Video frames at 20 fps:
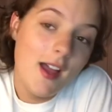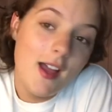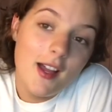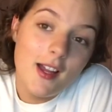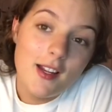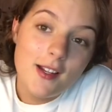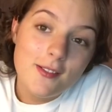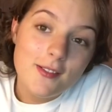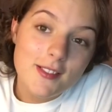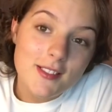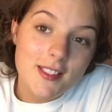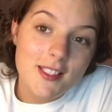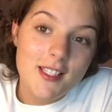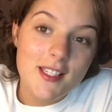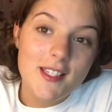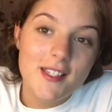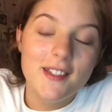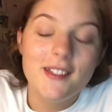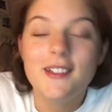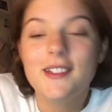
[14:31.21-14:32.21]
And I will see
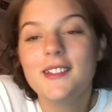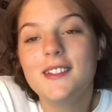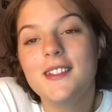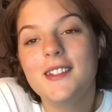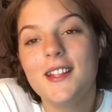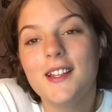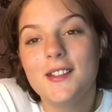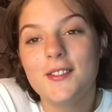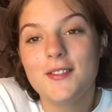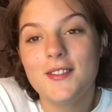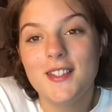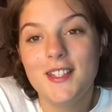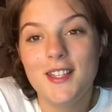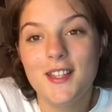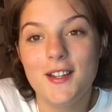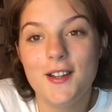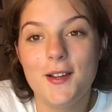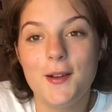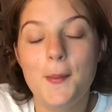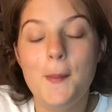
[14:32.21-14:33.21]
you in the next
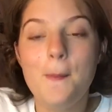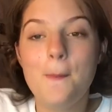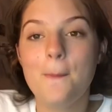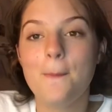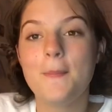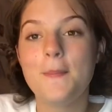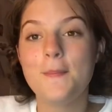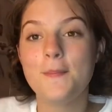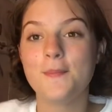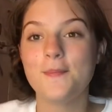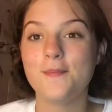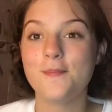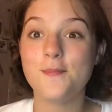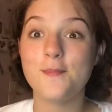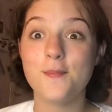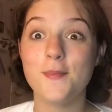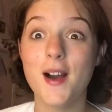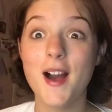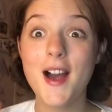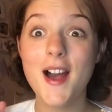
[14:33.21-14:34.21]
video.
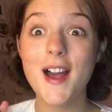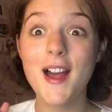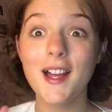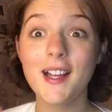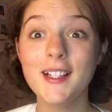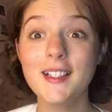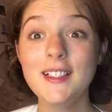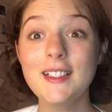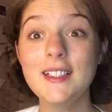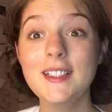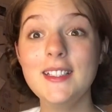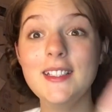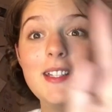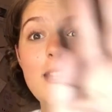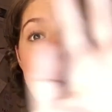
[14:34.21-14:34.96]
Bye!